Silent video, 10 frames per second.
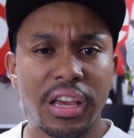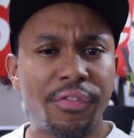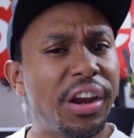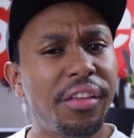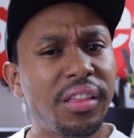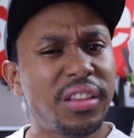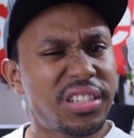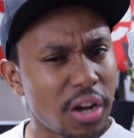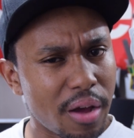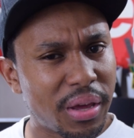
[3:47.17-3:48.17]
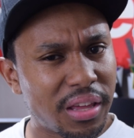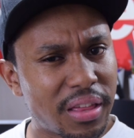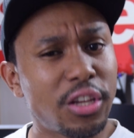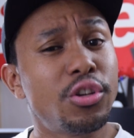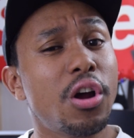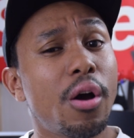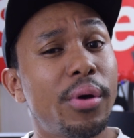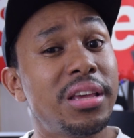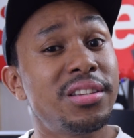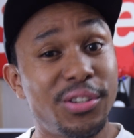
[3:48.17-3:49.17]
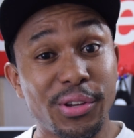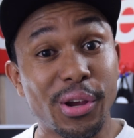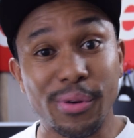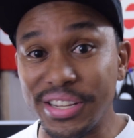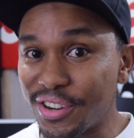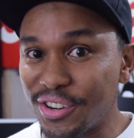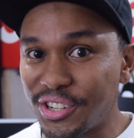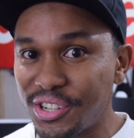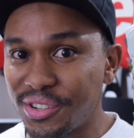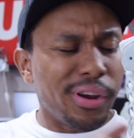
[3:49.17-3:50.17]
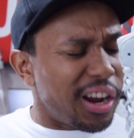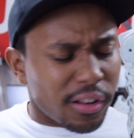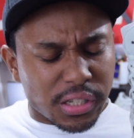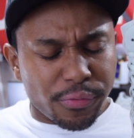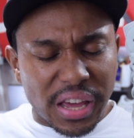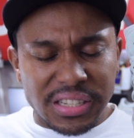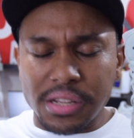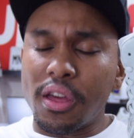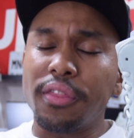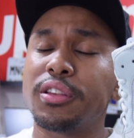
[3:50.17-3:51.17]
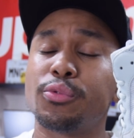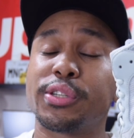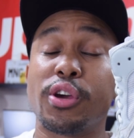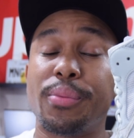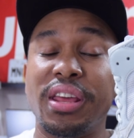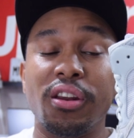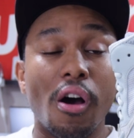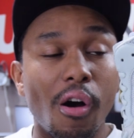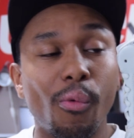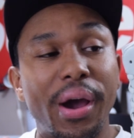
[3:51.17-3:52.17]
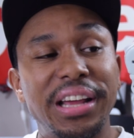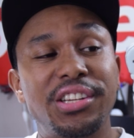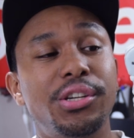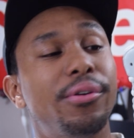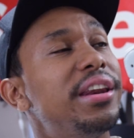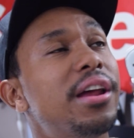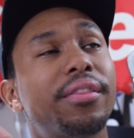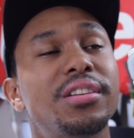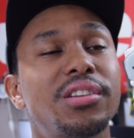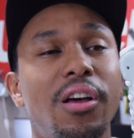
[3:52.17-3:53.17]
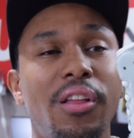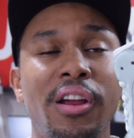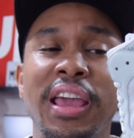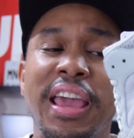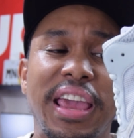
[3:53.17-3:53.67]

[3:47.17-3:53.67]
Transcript: If anything, this taught me that you should always do your research. Regardless of facts, I thought this was going to be an all white shoe and not this color.